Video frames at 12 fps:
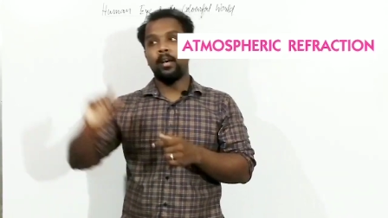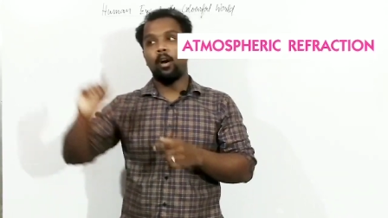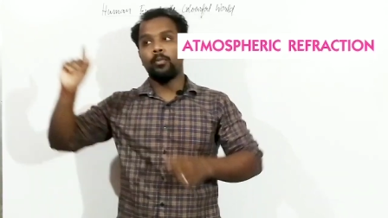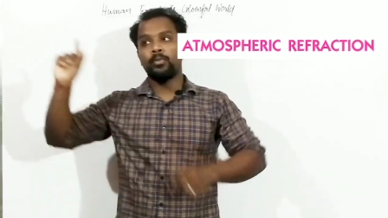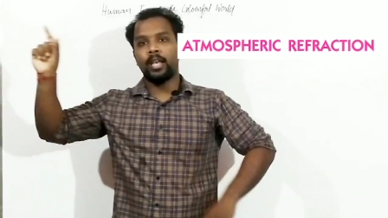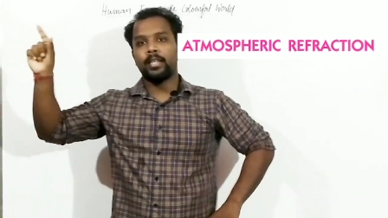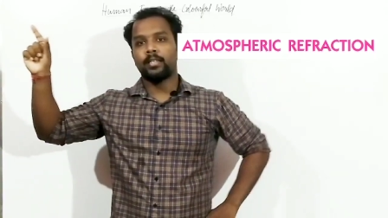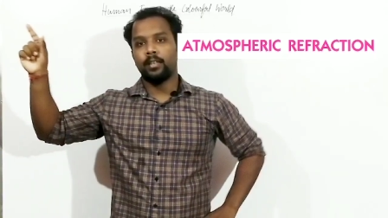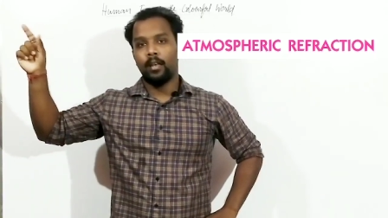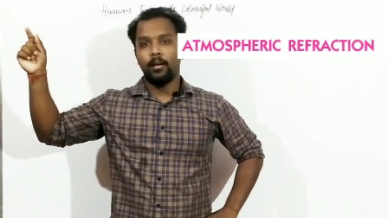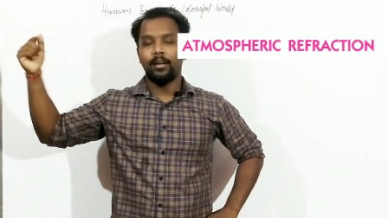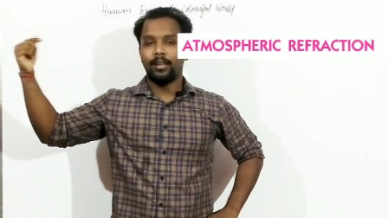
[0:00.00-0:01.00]
object's
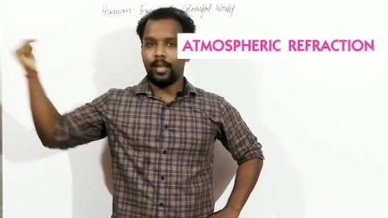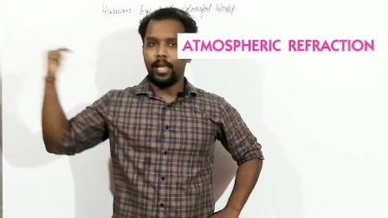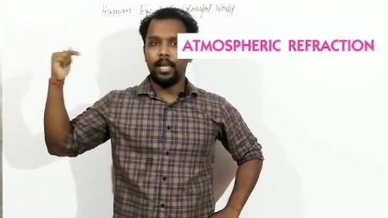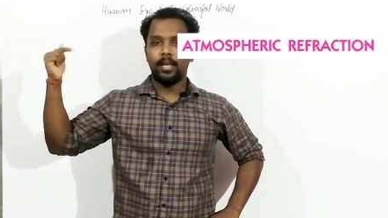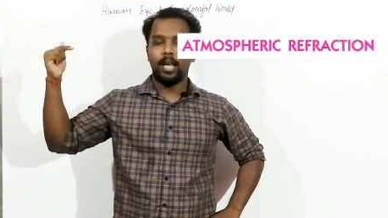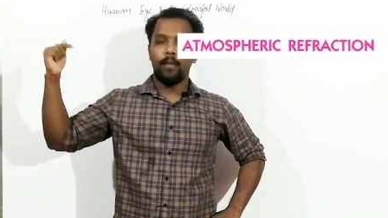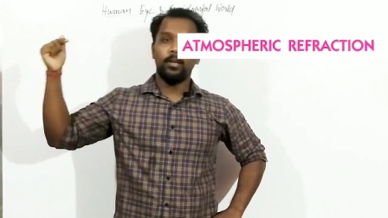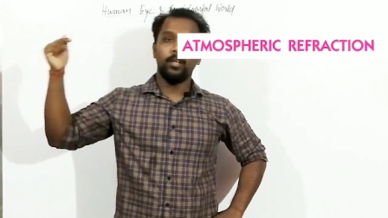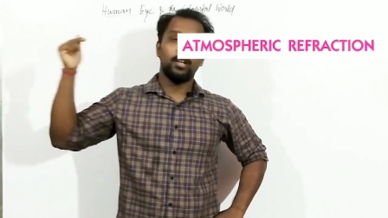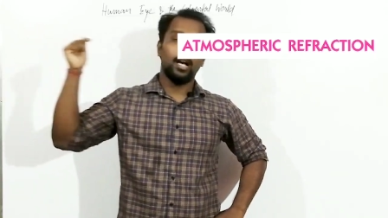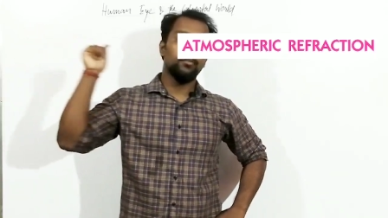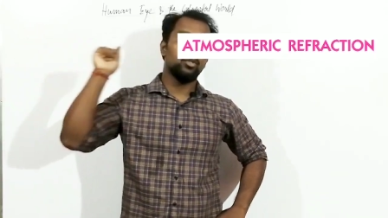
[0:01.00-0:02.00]
ray
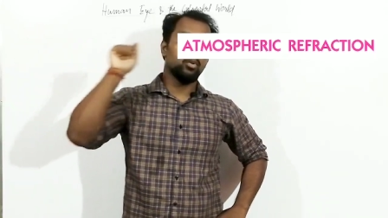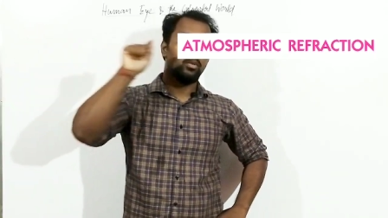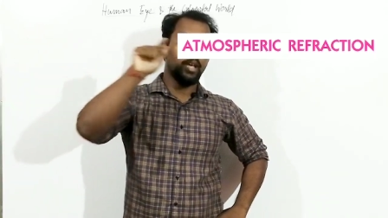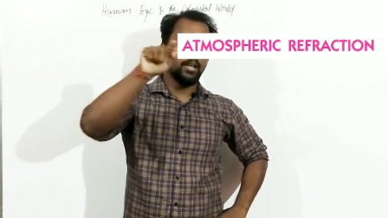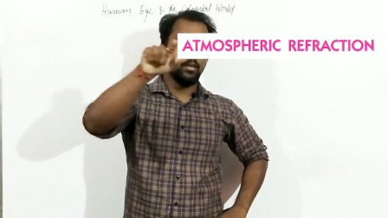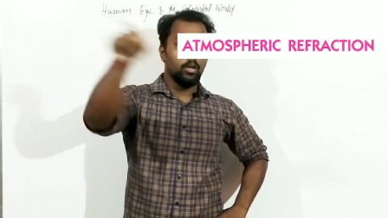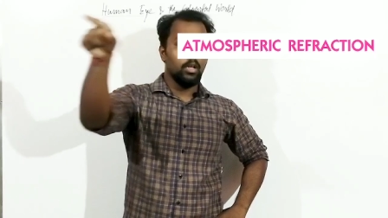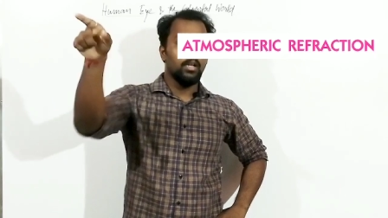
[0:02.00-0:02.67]
comes through that